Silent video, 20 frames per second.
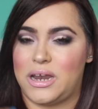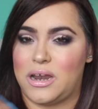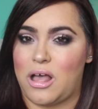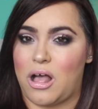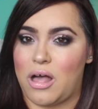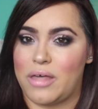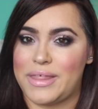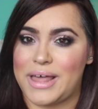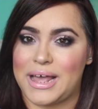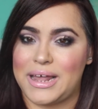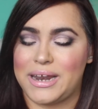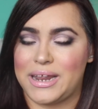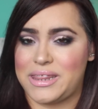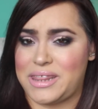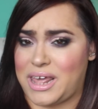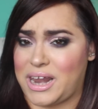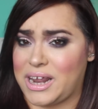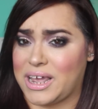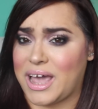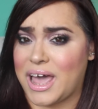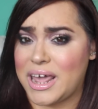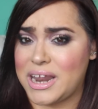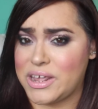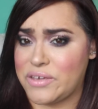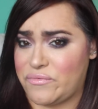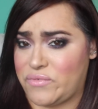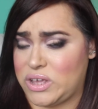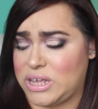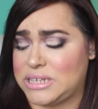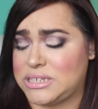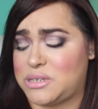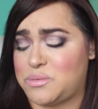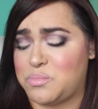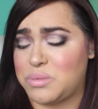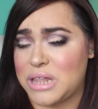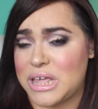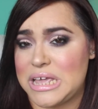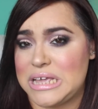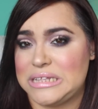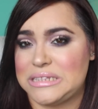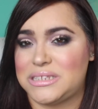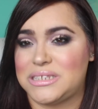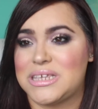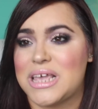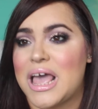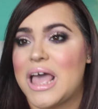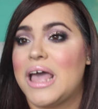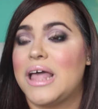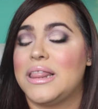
all that it kind of explains